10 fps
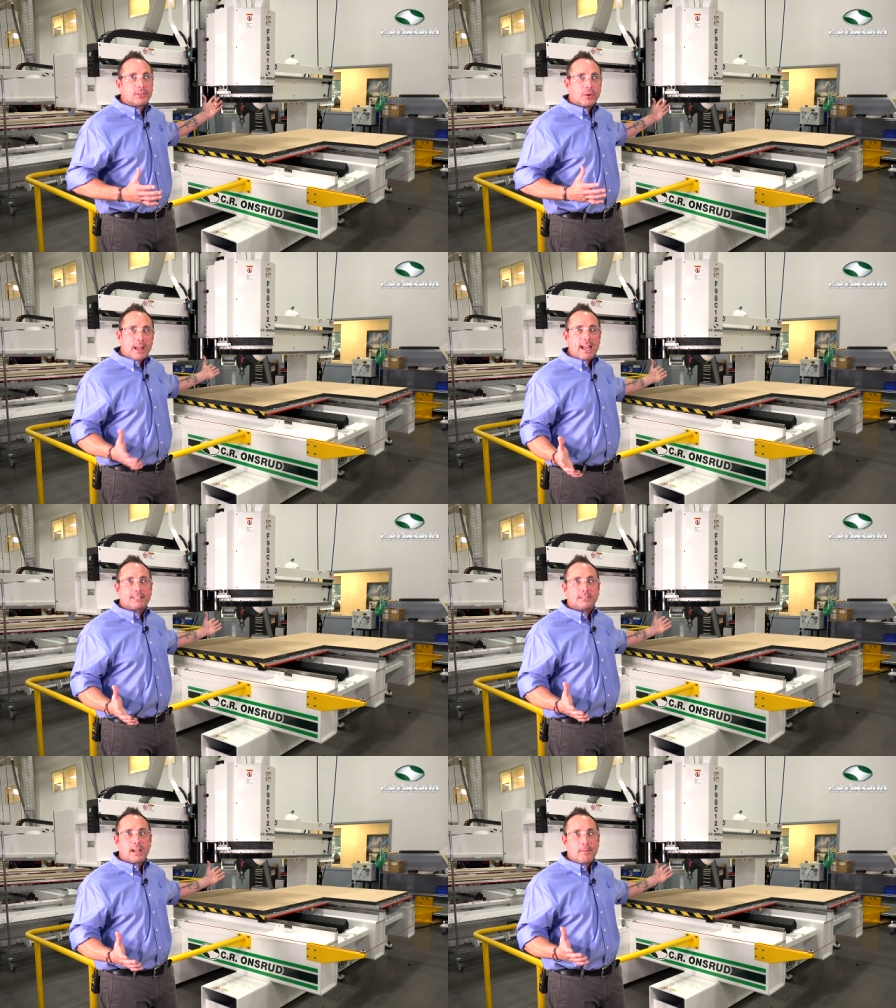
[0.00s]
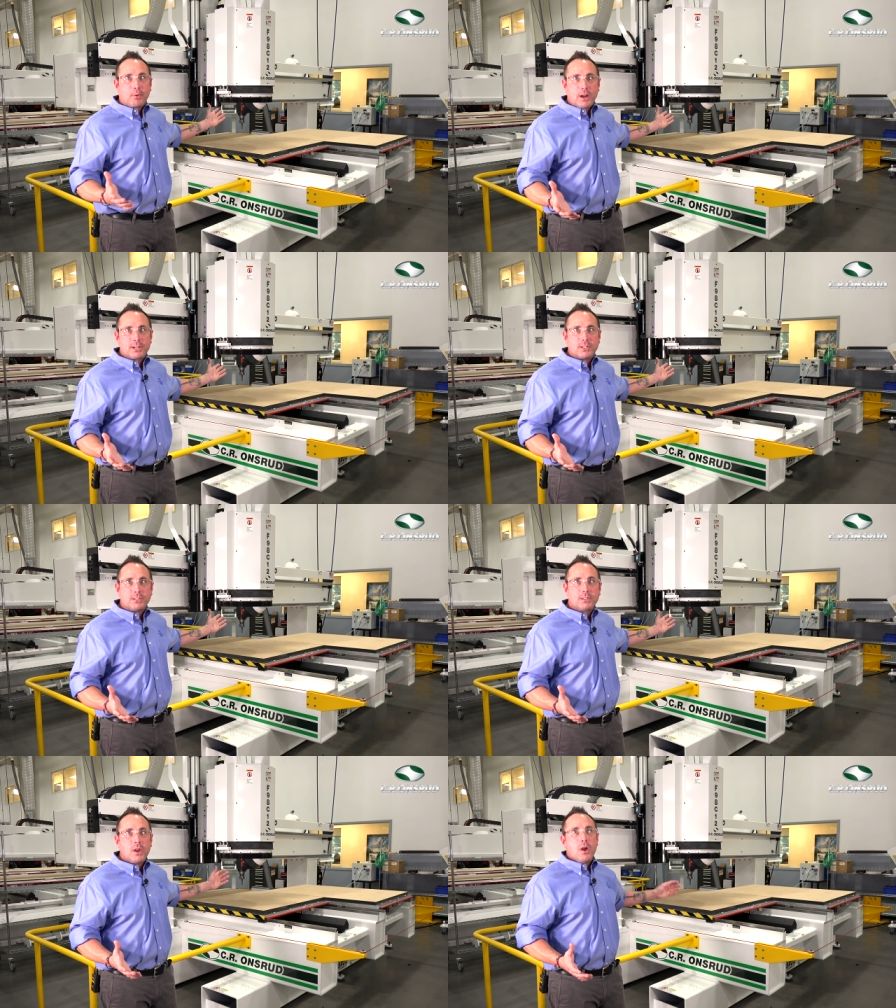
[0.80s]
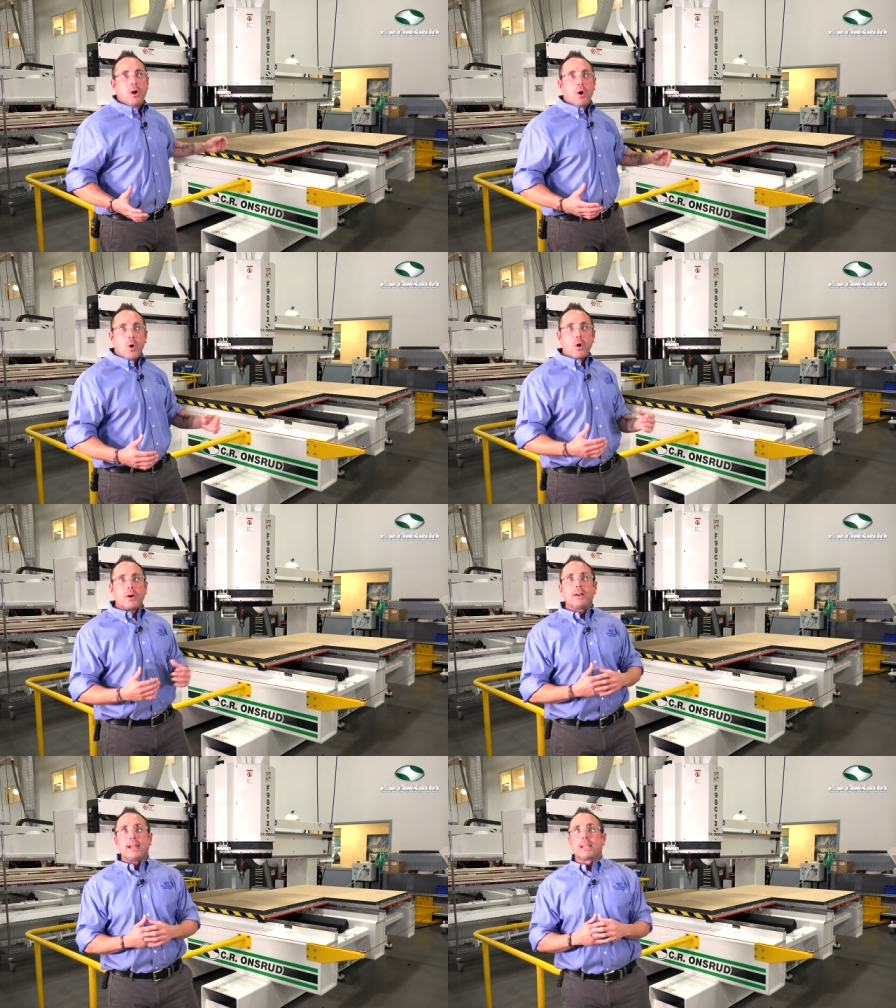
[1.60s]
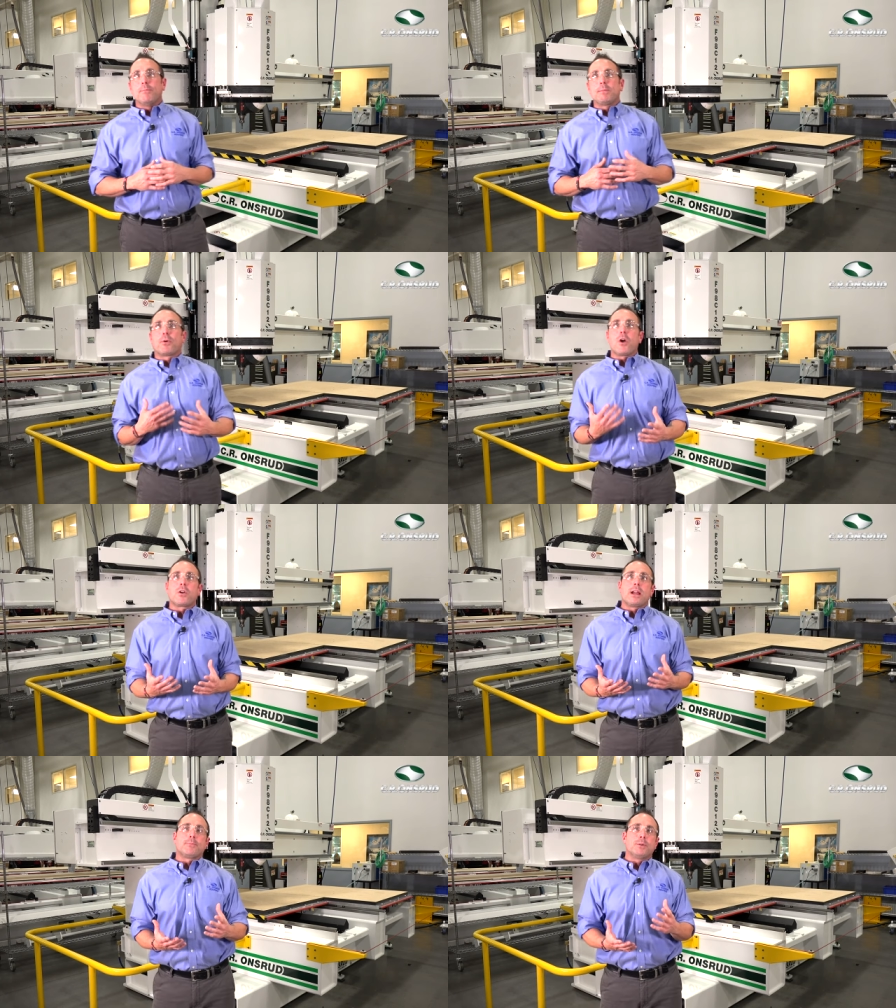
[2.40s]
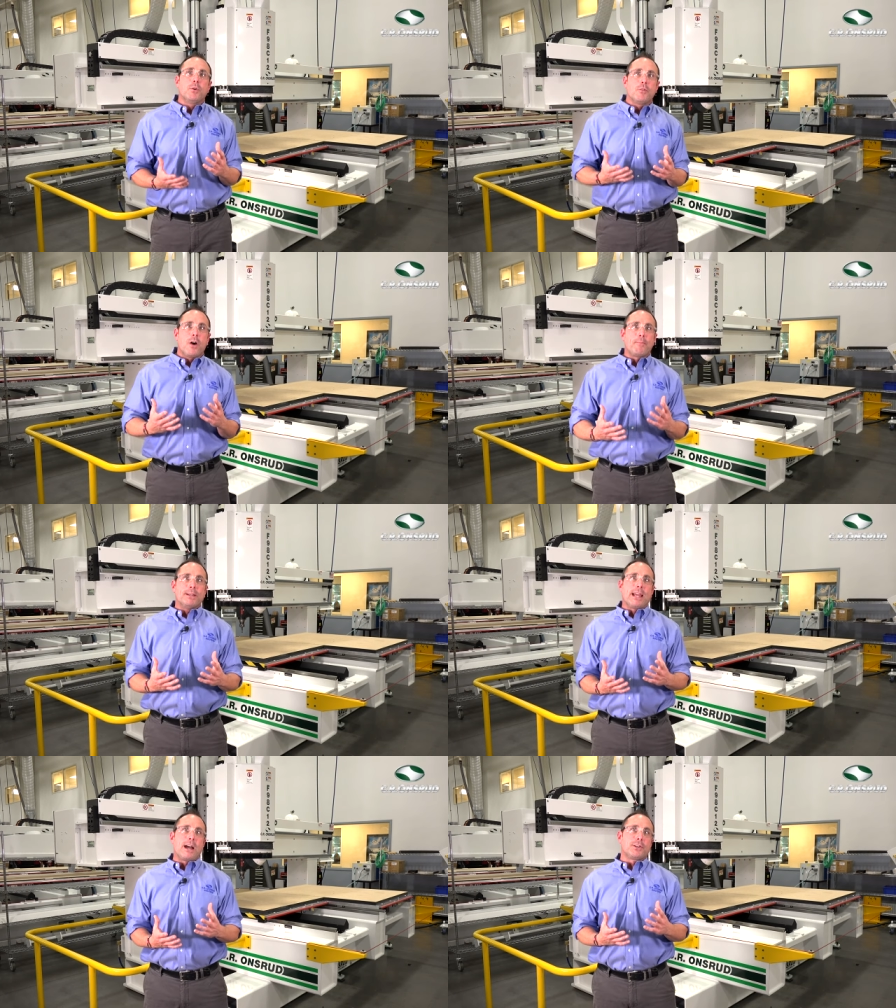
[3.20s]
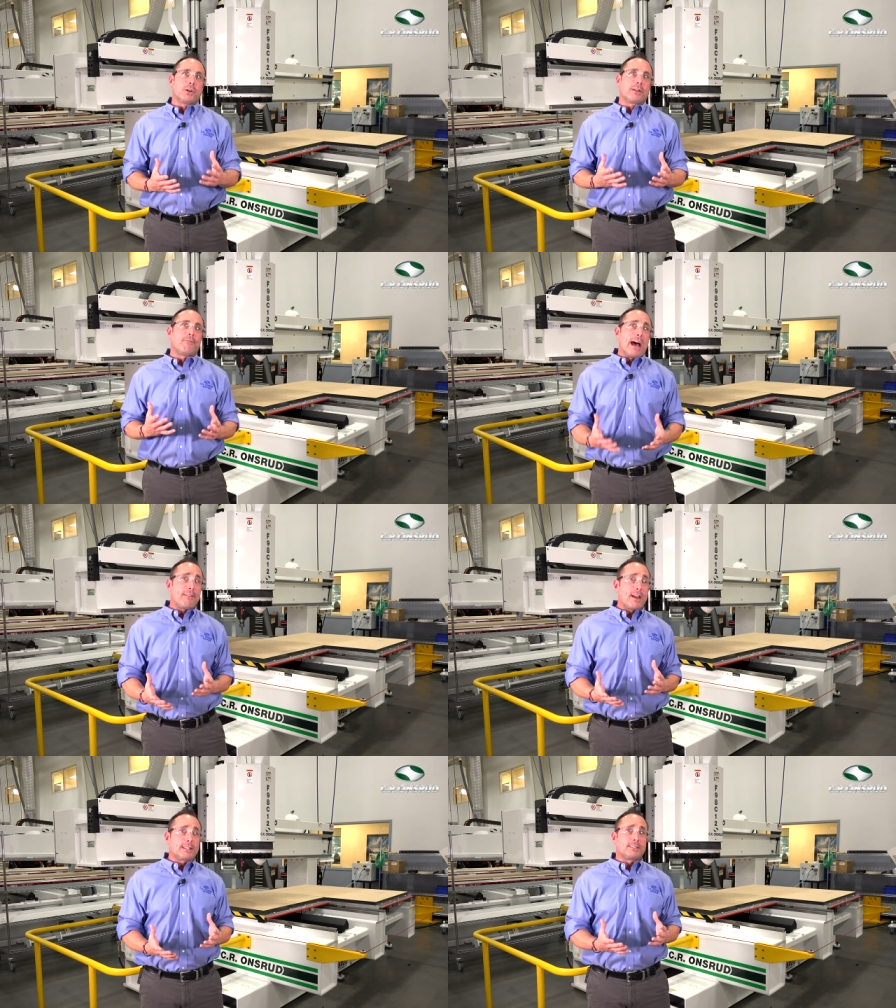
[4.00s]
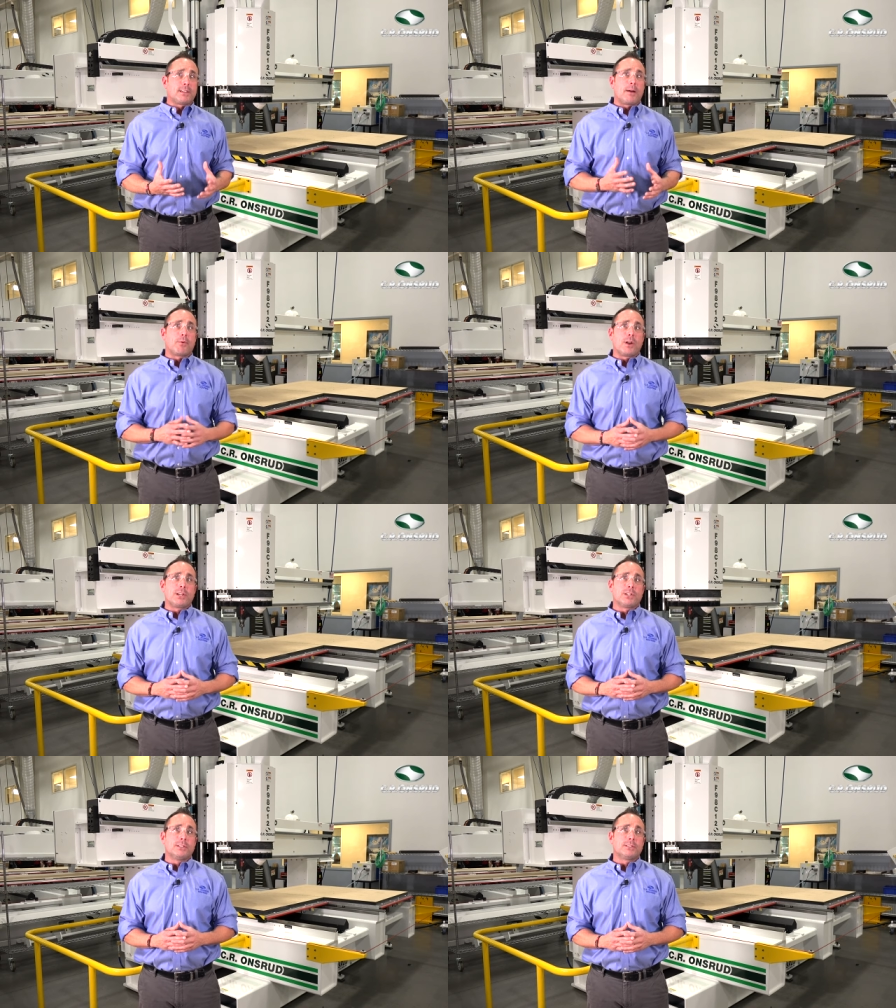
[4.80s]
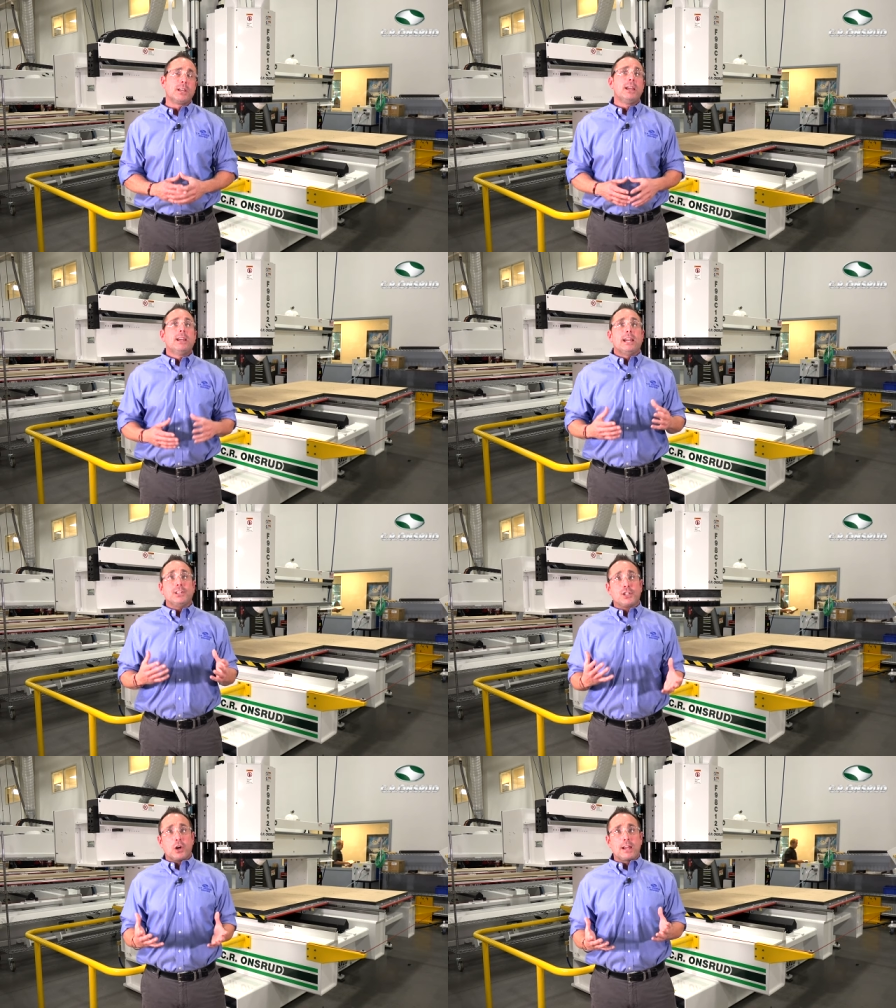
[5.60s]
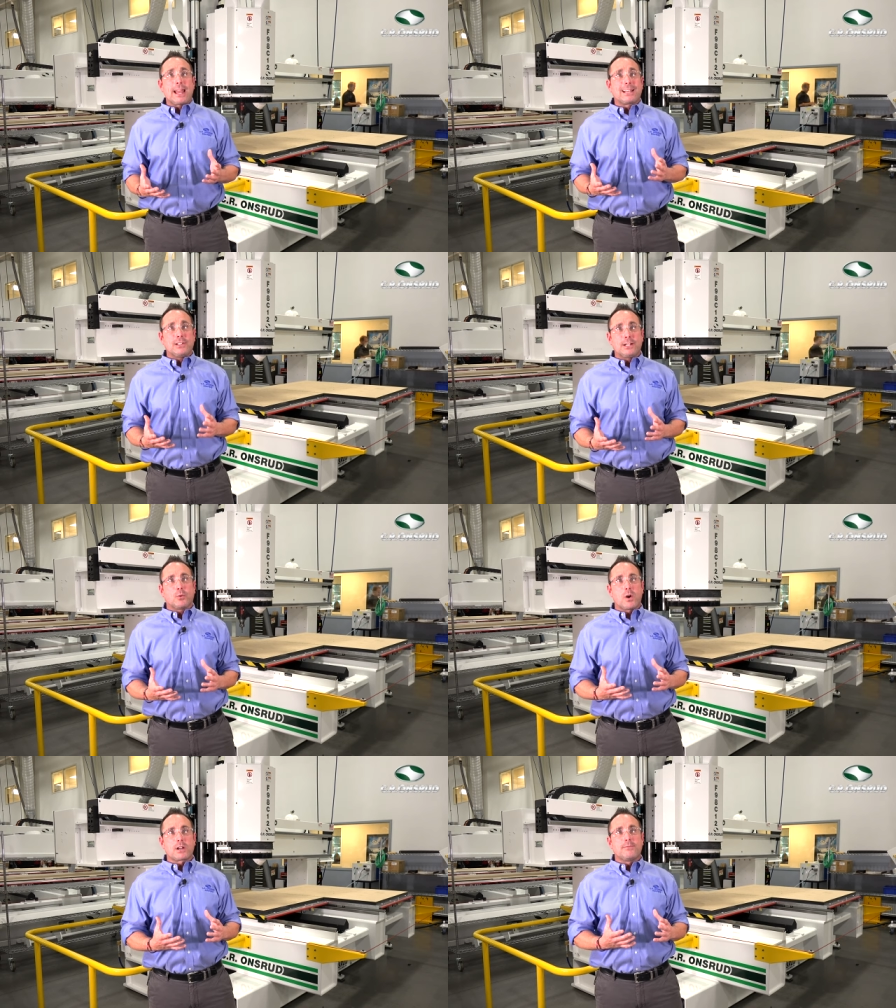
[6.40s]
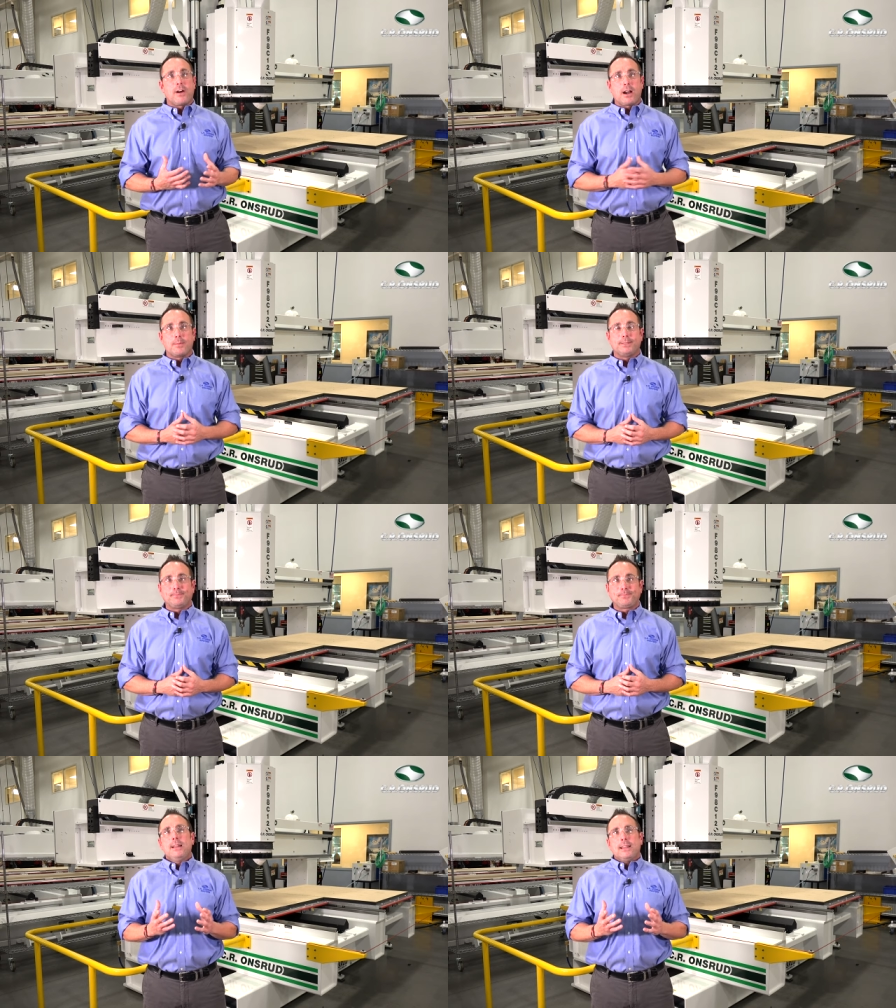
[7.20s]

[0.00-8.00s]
during three-axis operations, or it can be programmed to move up and down during five-axis operations, ensuring a cleaner work environment.